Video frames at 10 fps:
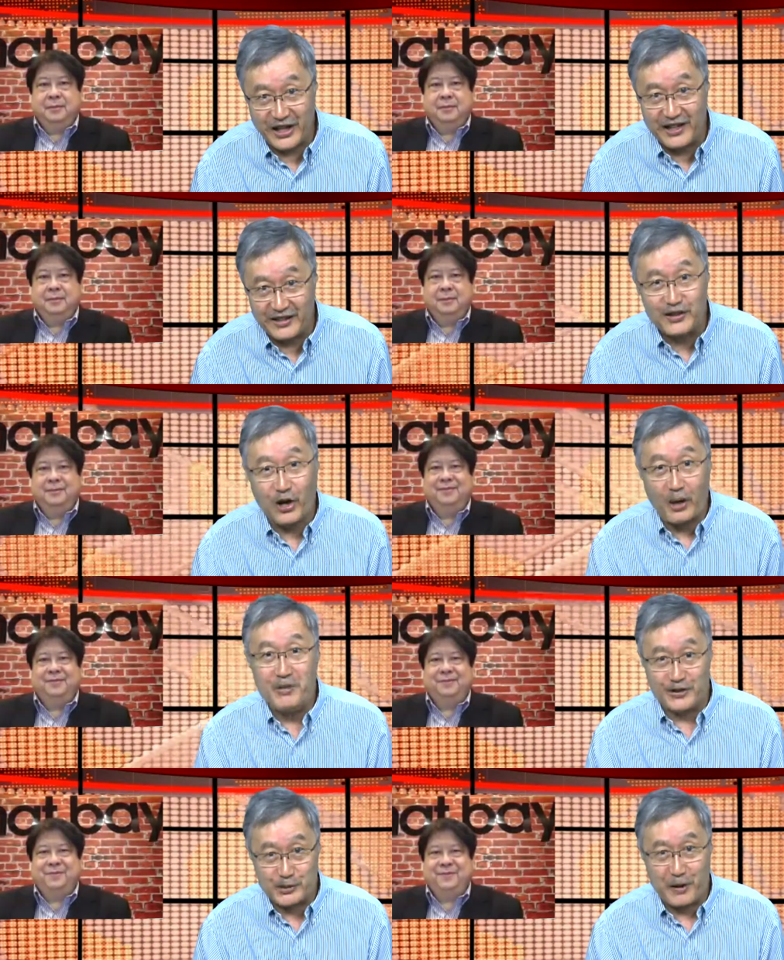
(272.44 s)
Speaker 1: China, the
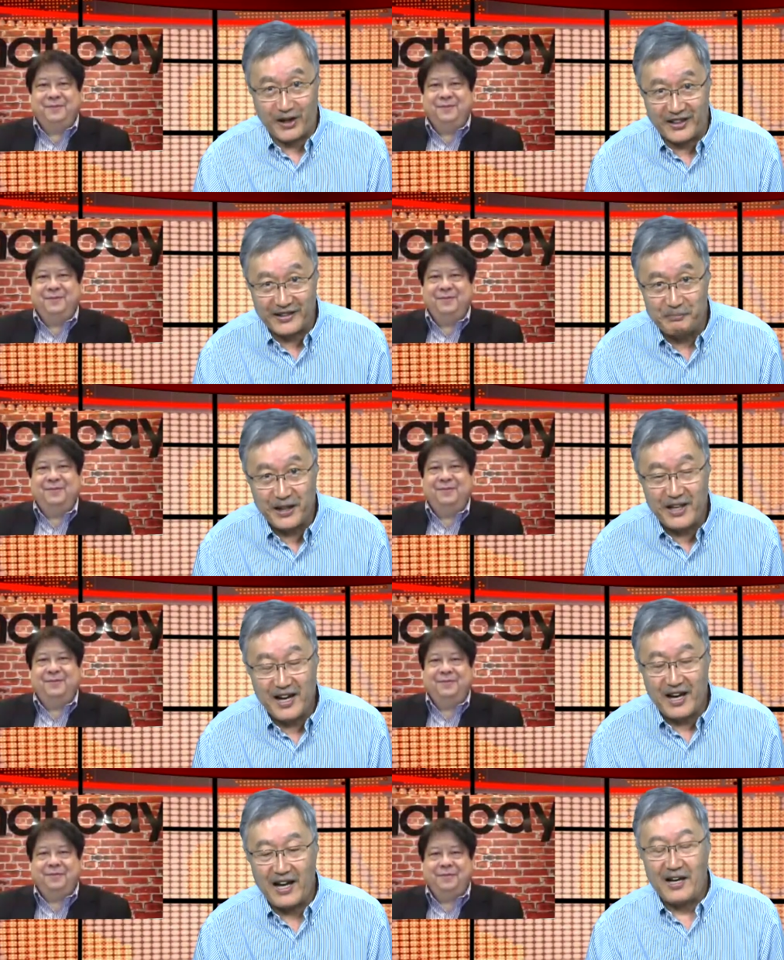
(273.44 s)
Communist Party.
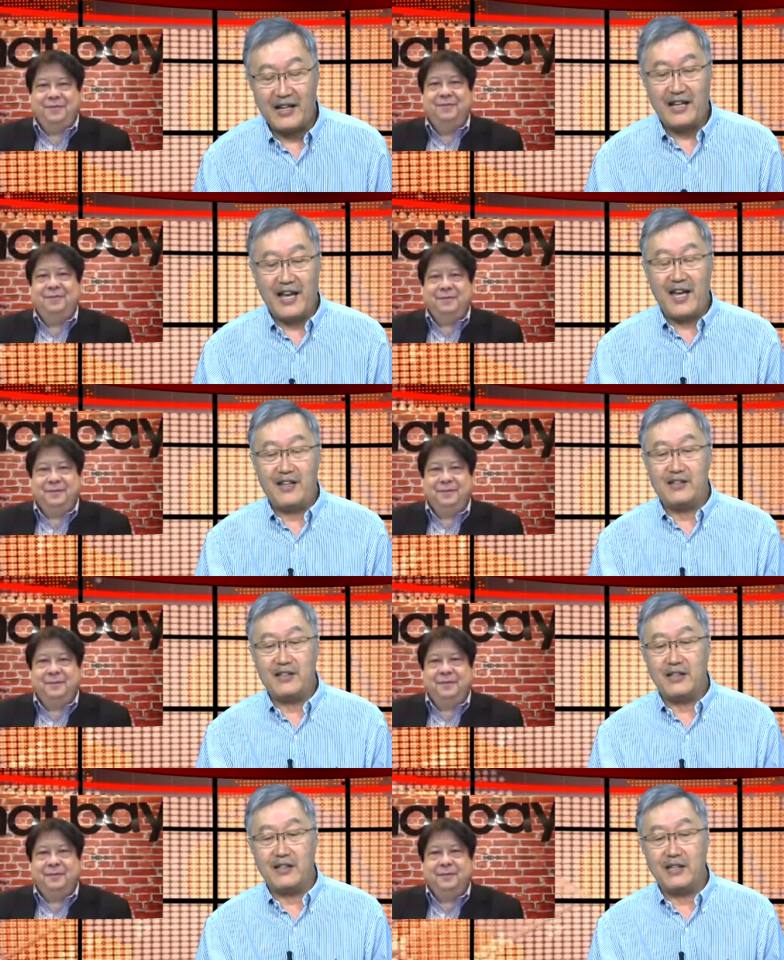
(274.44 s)
Uh, and
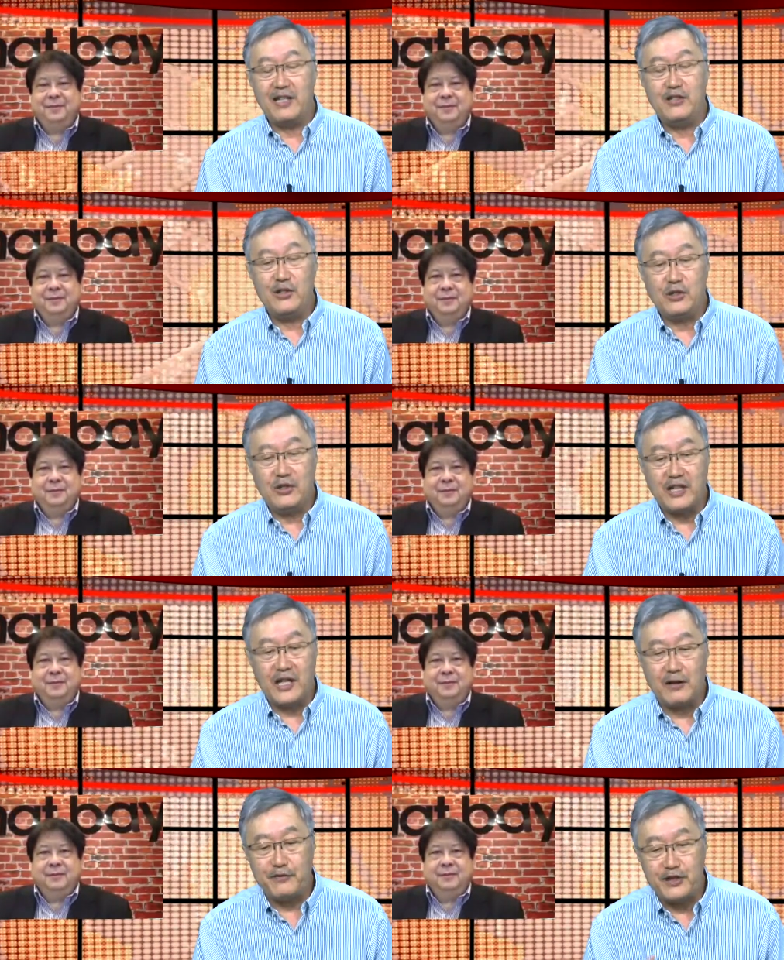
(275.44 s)
uh, in your
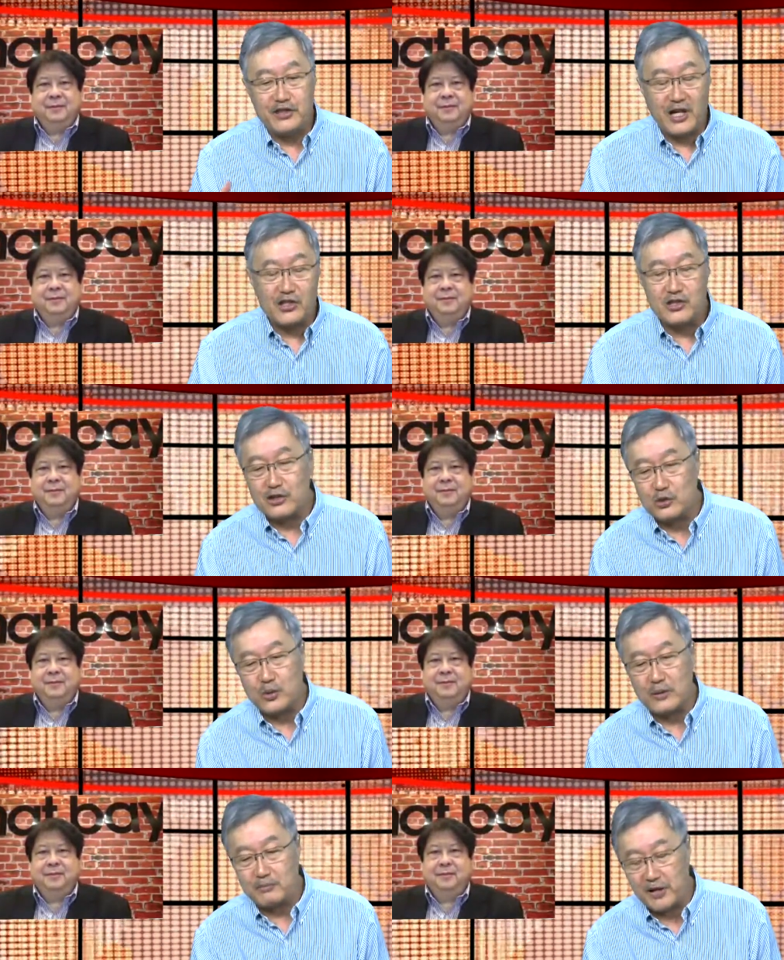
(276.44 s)
kind of
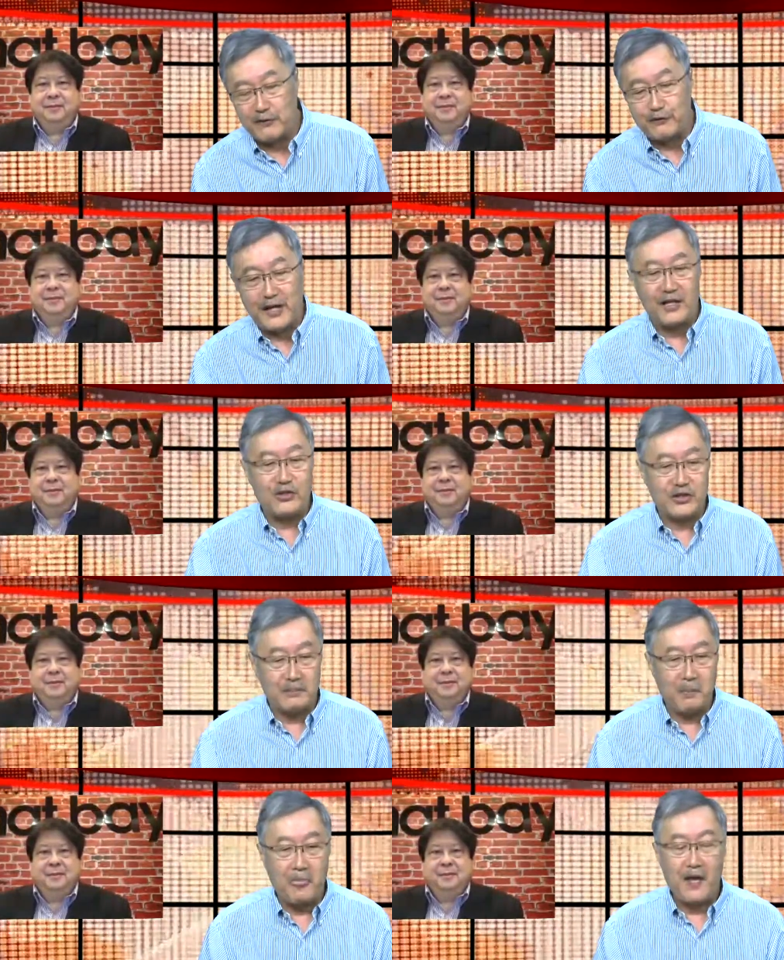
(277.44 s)
discussions with uh, friends
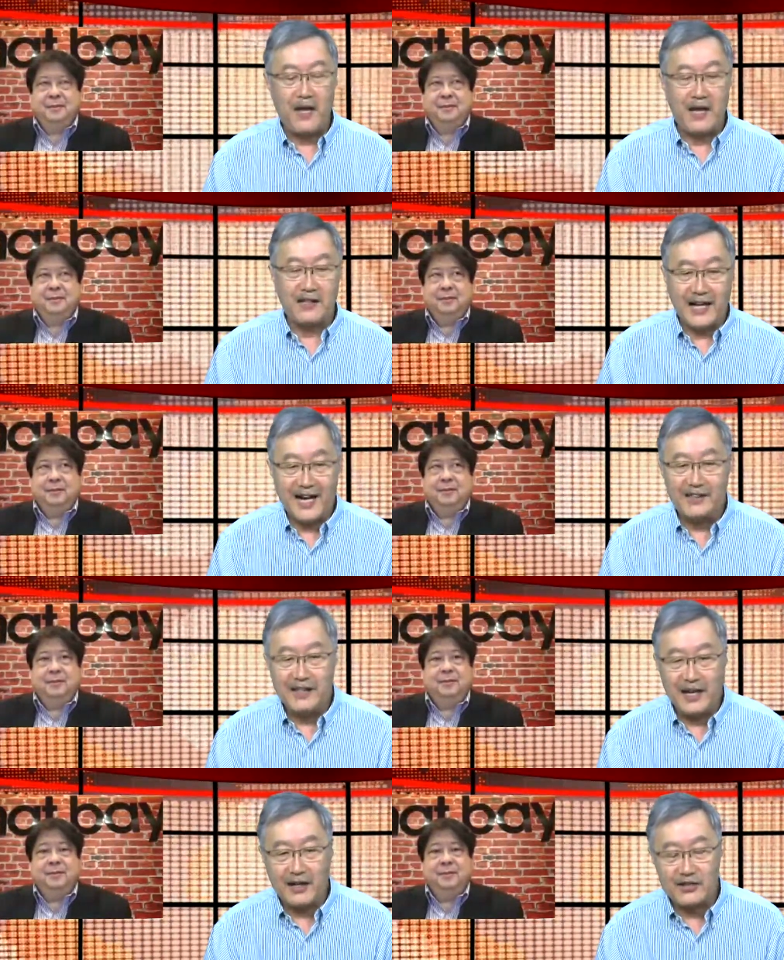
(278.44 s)
and, and
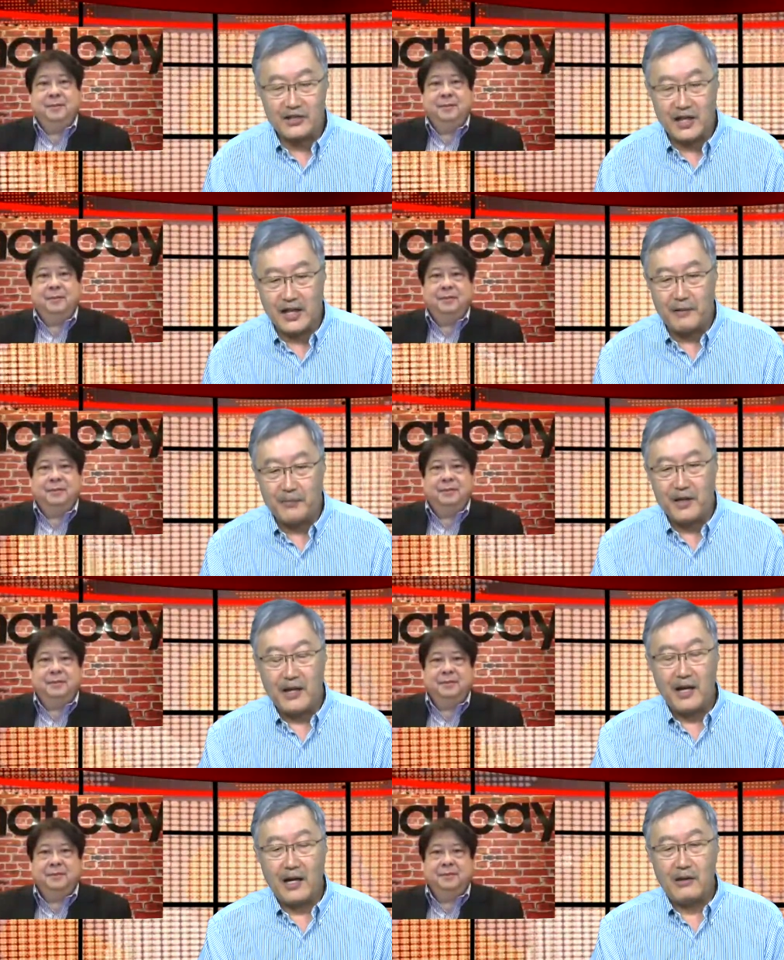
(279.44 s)
contacts, uh,
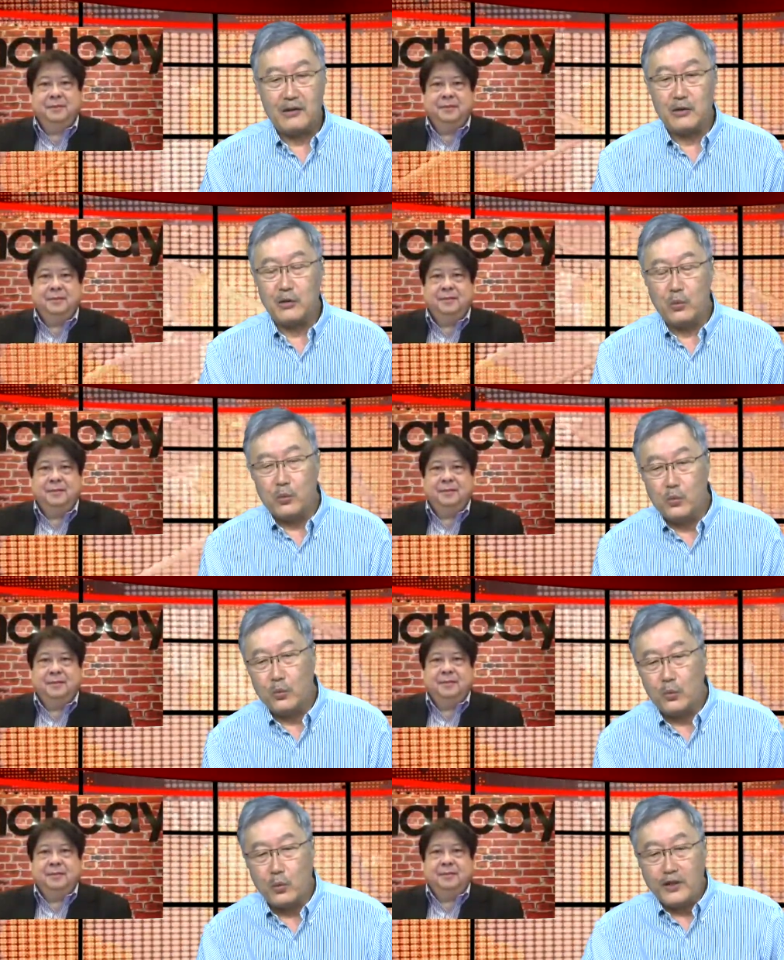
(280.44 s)
uh,
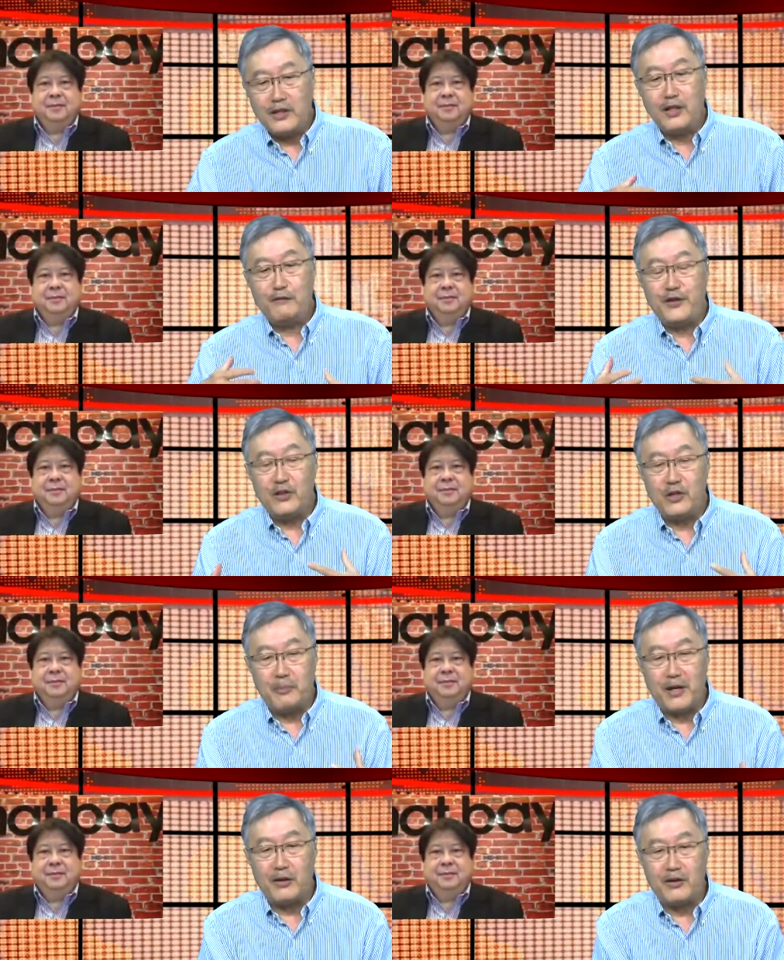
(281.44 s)
what did they feel
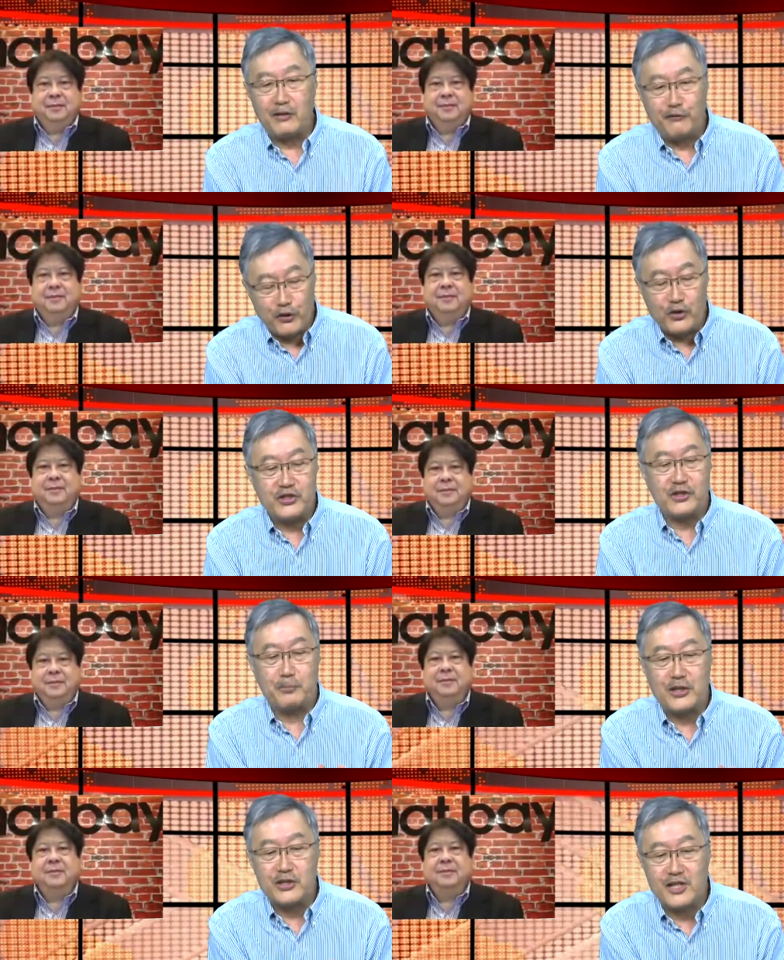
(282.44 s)
about, first,
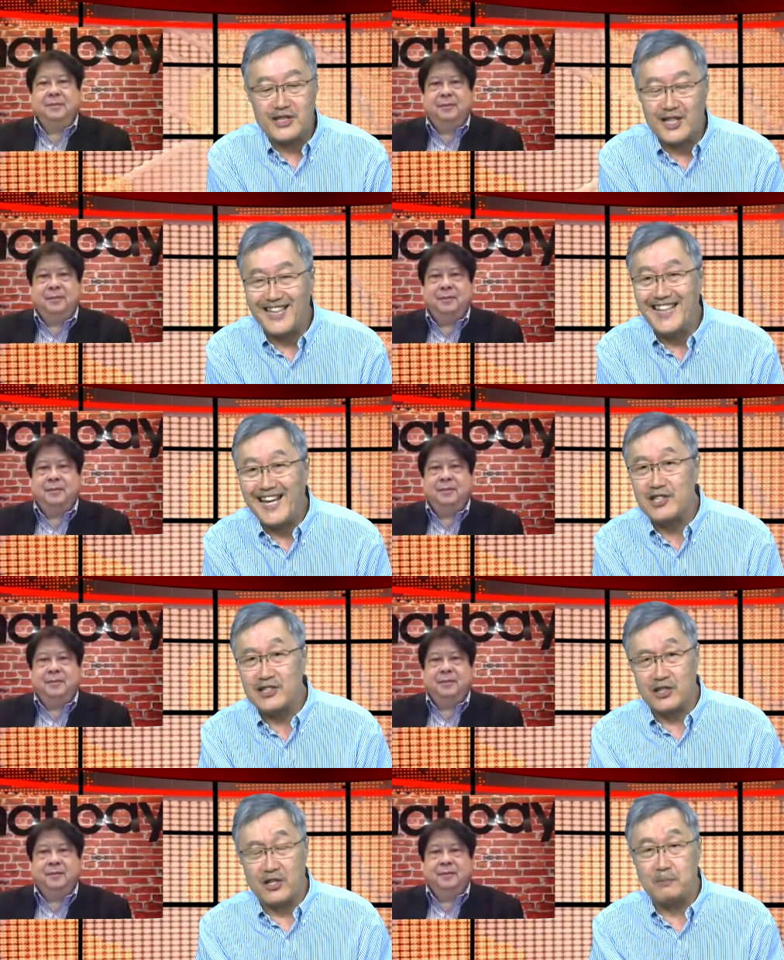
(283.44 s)
the presidential
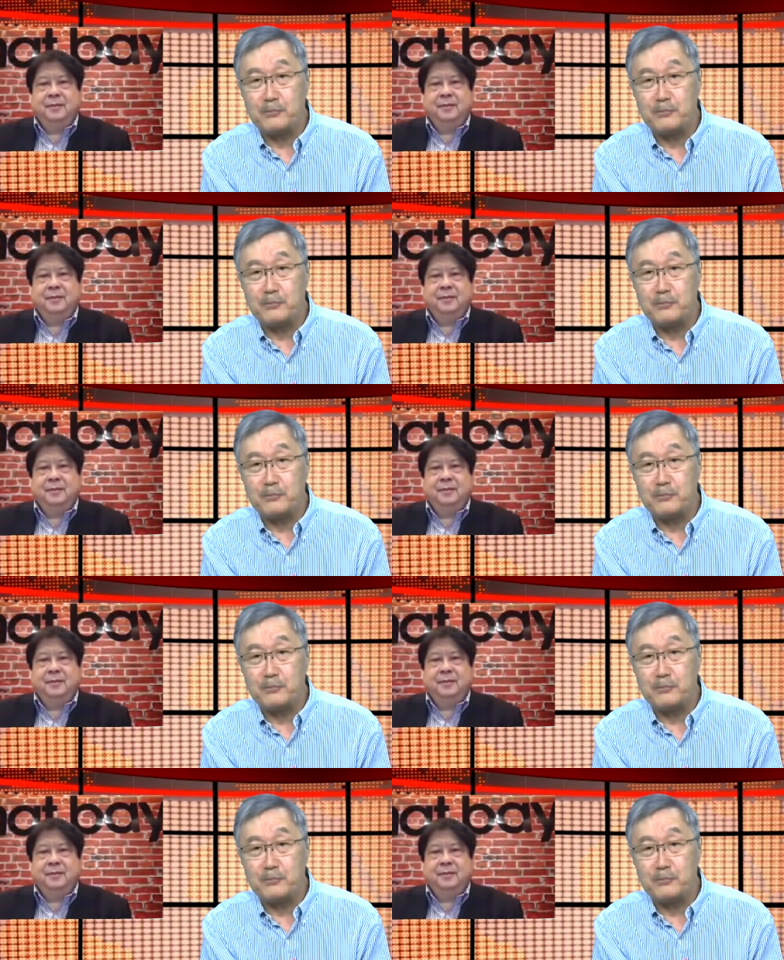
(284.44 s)
election